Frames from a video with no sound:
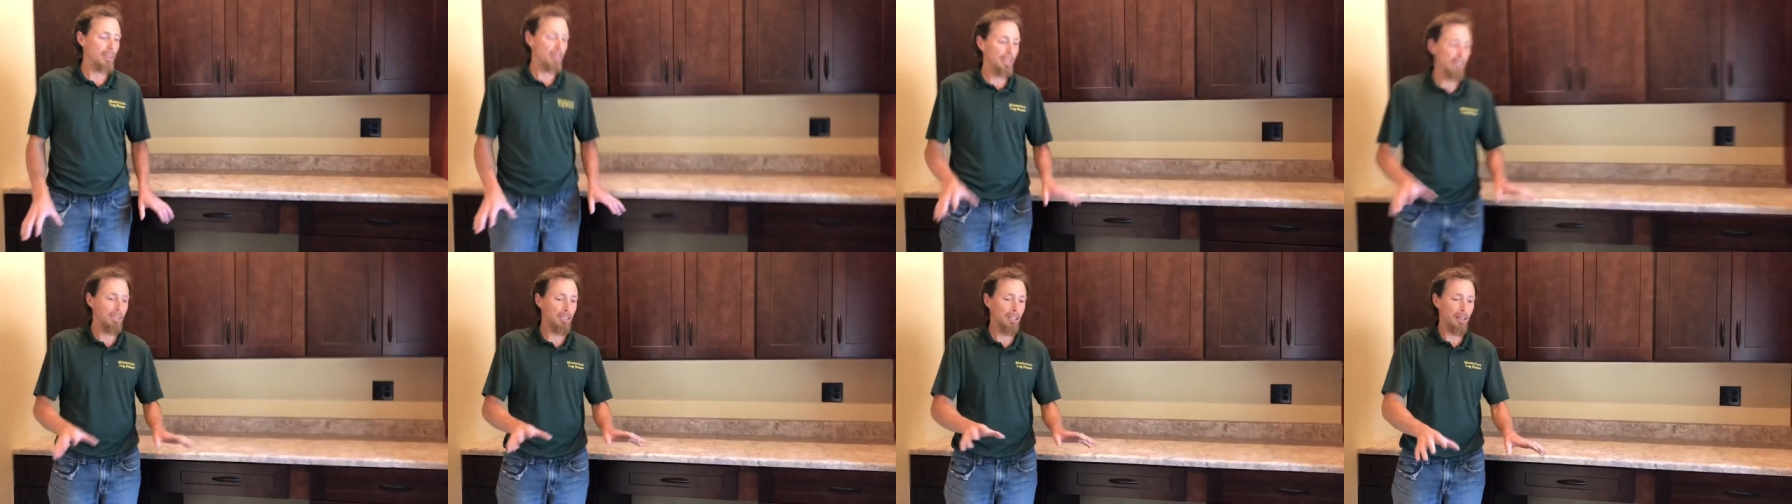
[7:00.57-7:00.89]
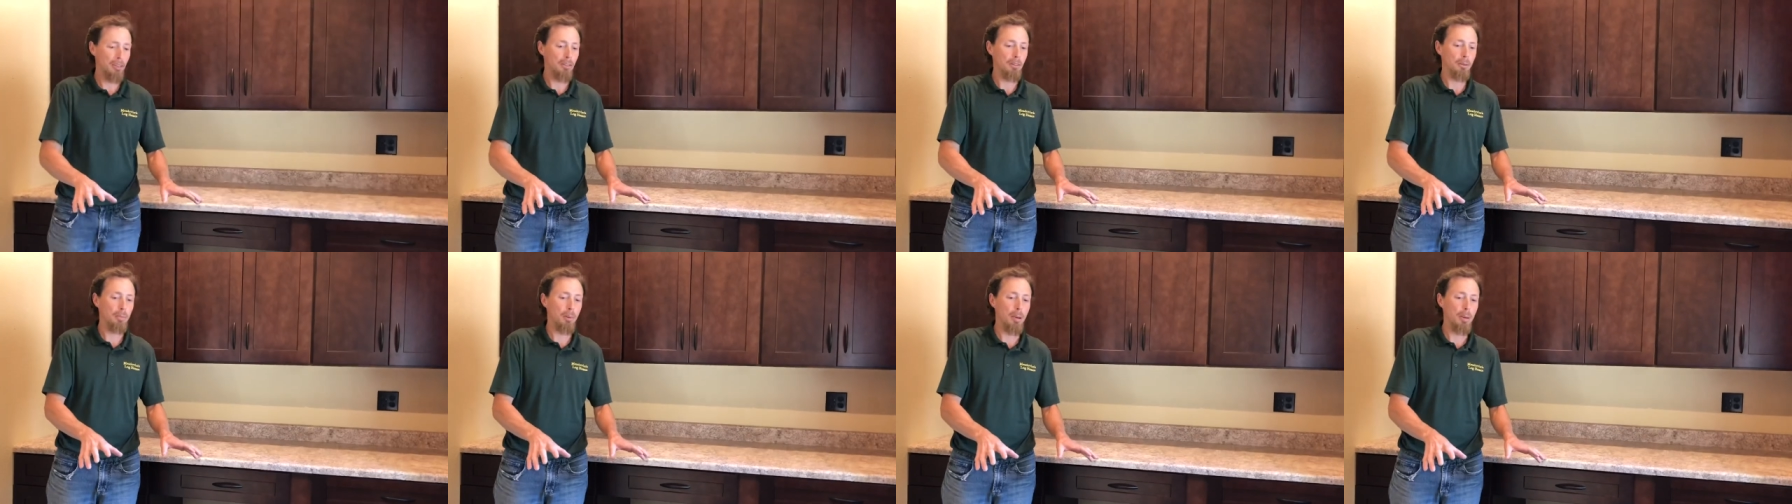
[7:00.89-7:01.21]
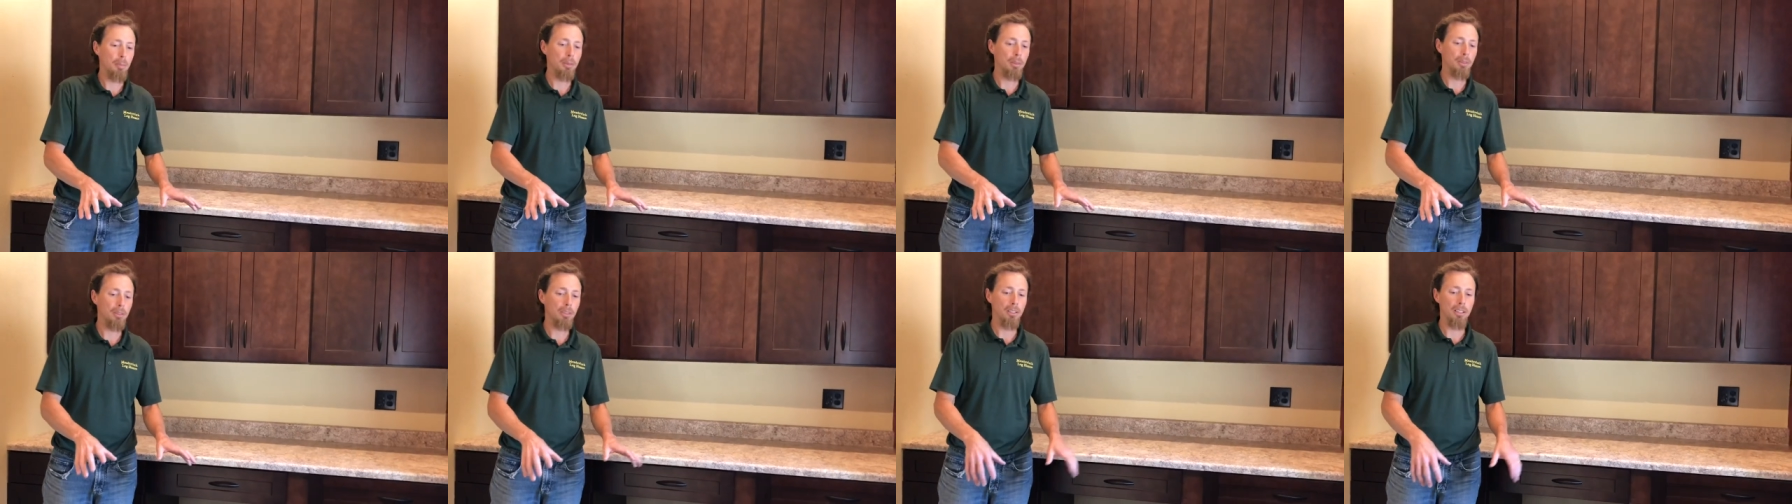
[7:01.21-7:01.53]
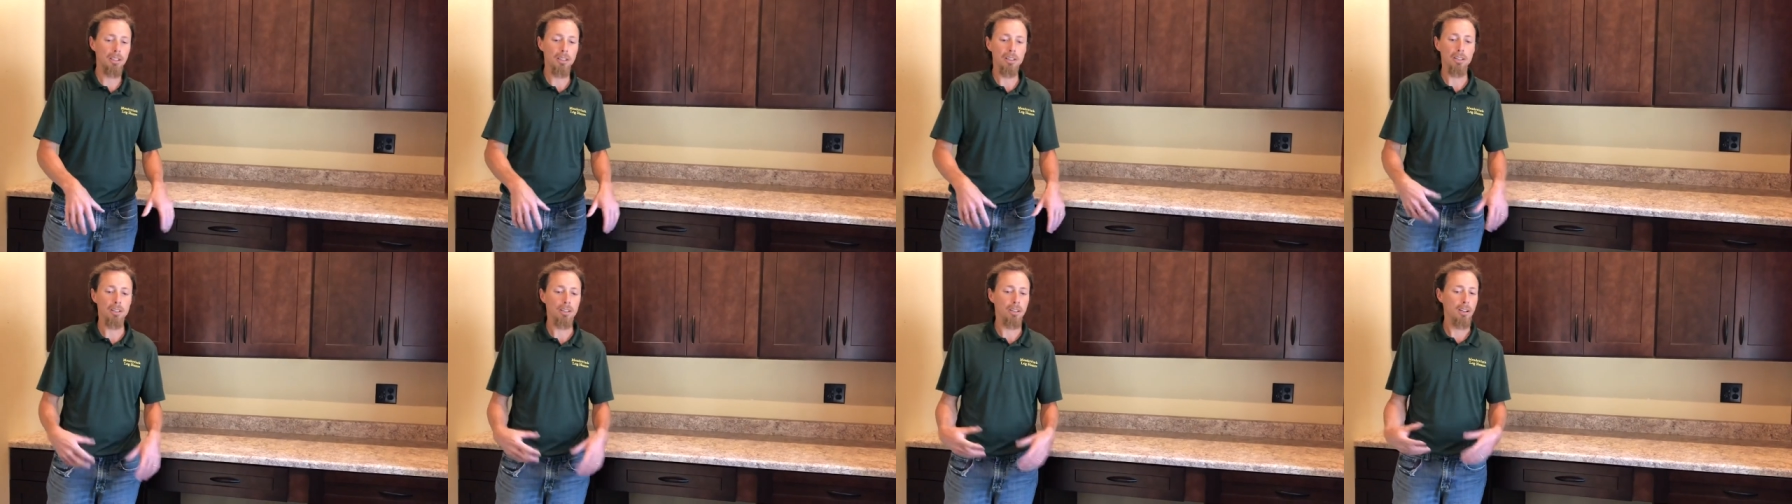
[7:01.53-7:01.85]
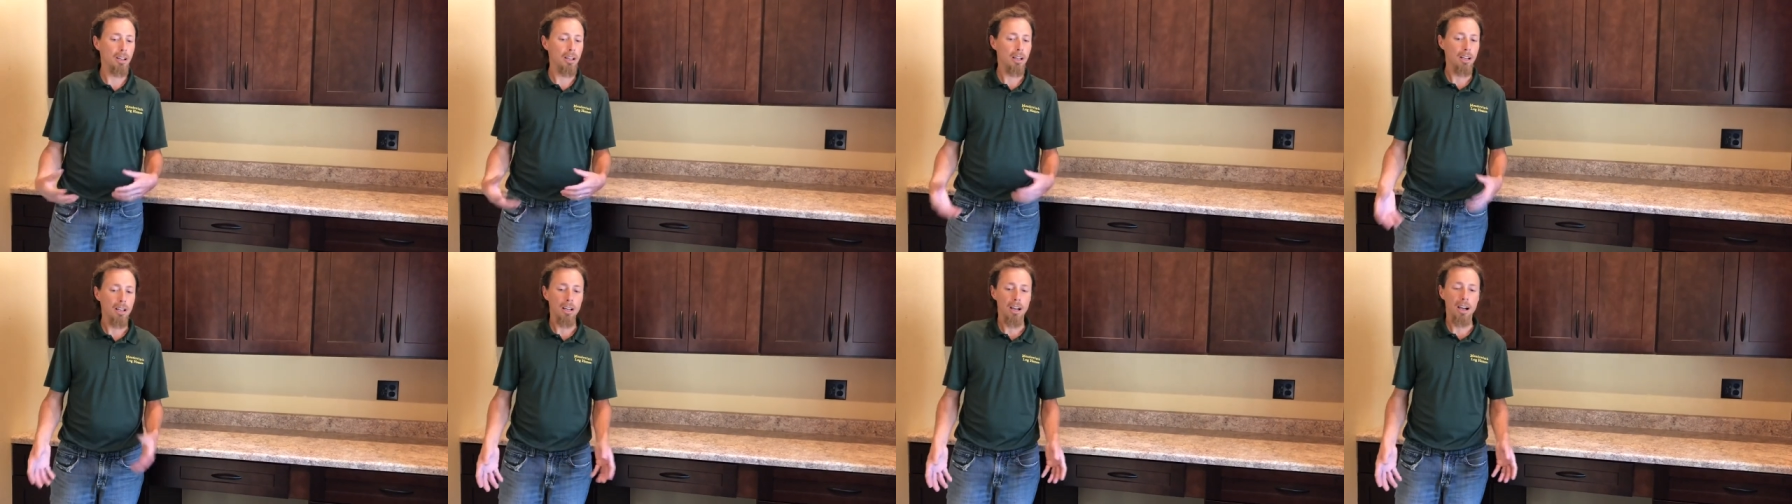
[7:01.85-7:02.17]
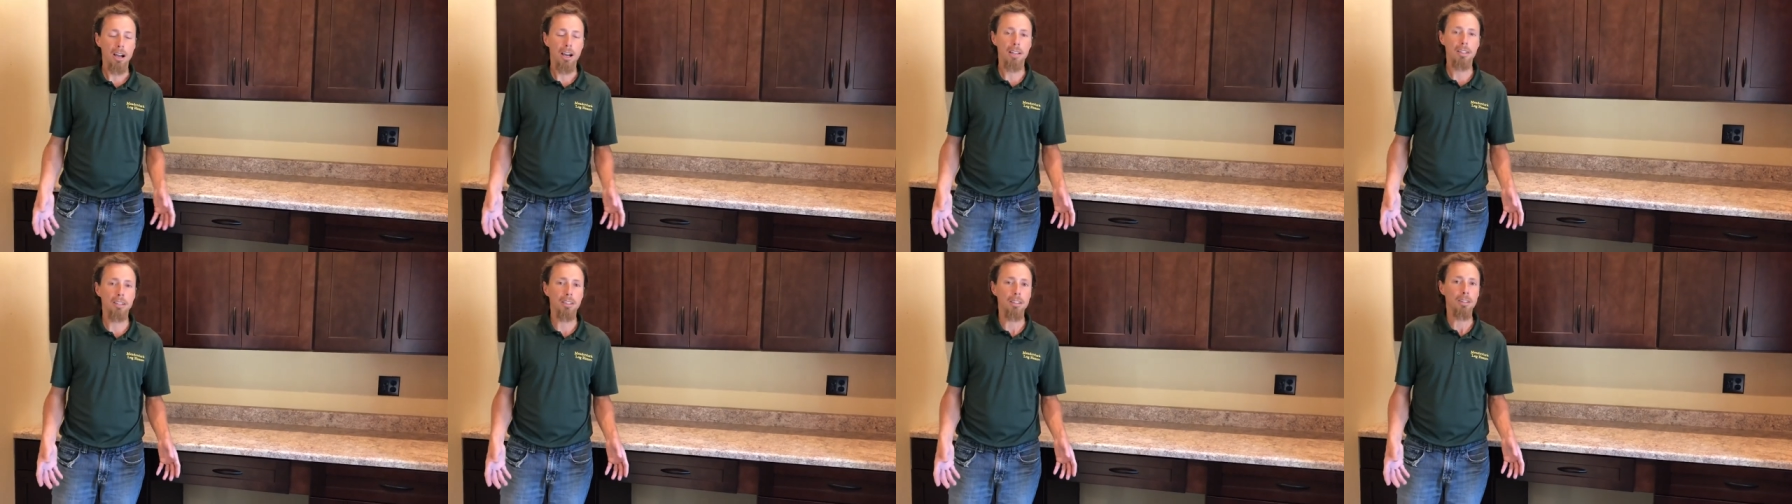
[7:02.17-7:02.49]
They can have their puppies in here.
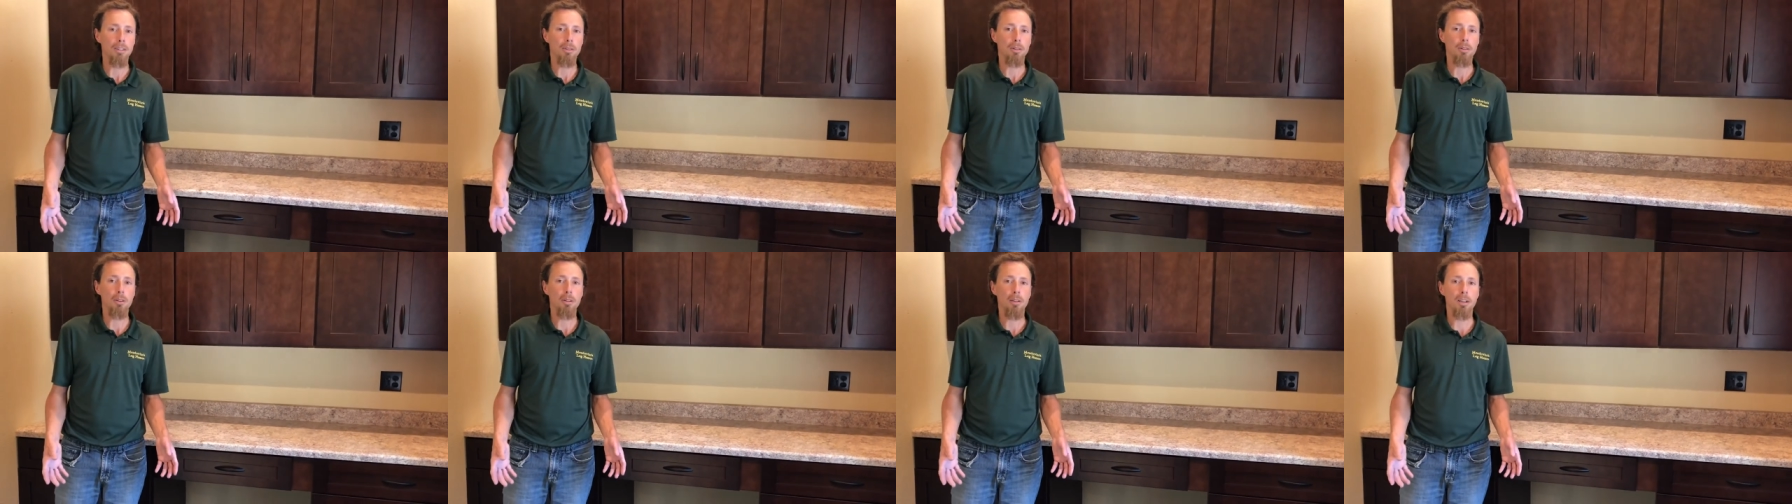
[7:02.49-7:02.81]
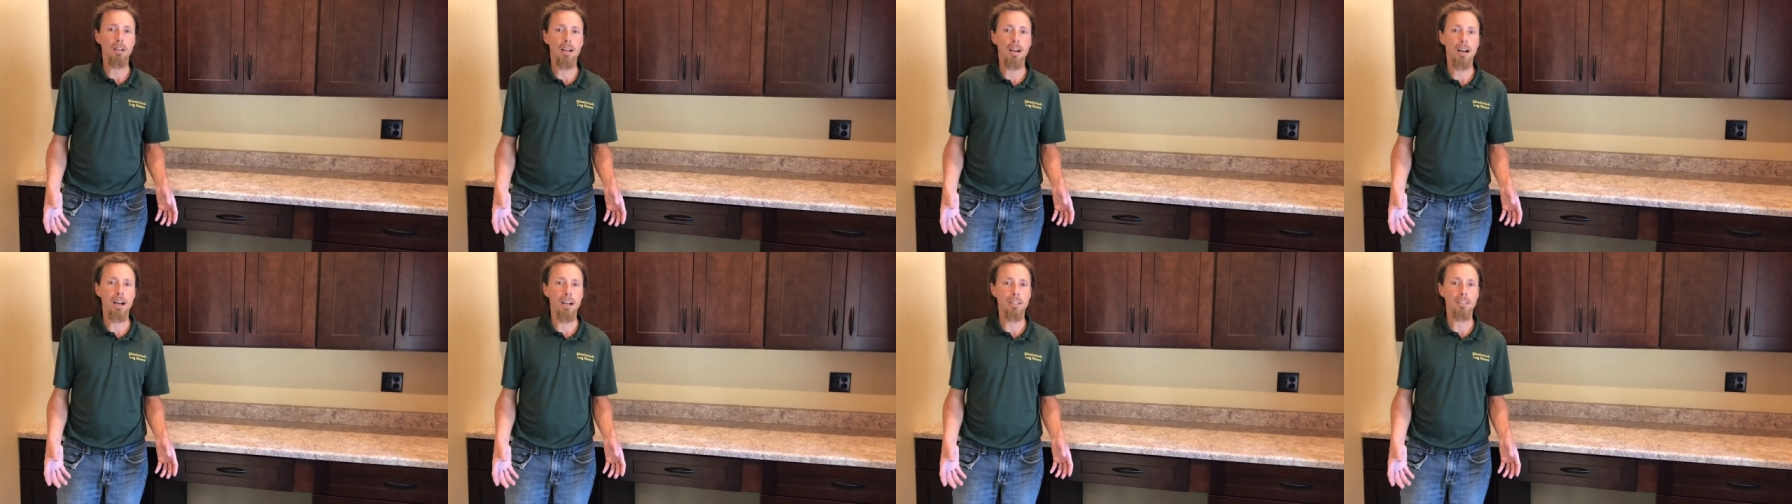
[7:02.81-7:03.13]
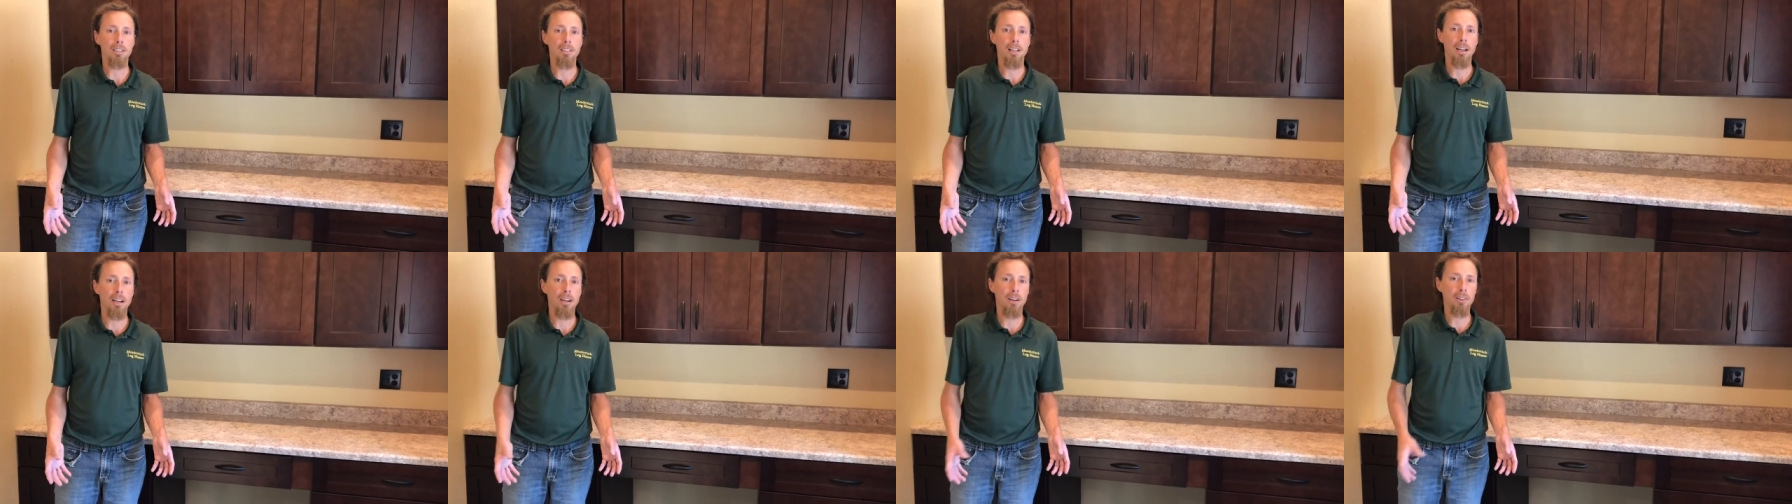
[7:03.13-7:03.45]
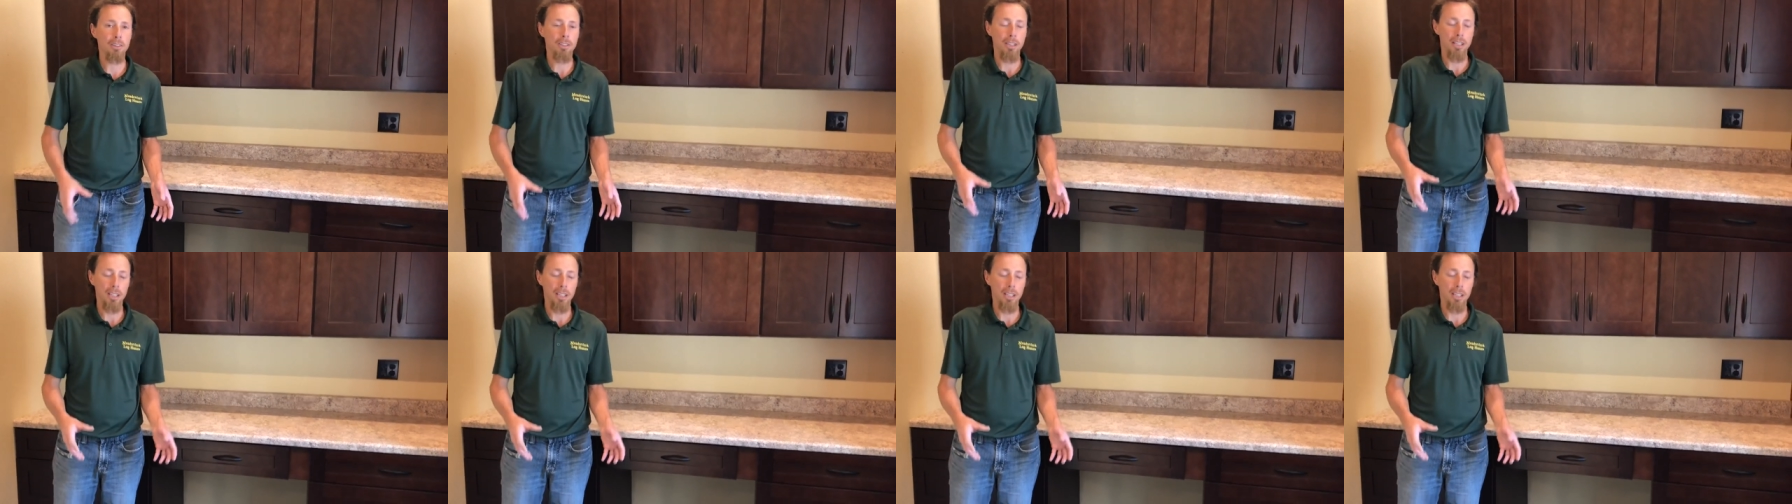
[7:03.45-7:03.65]
I can throw a cot down.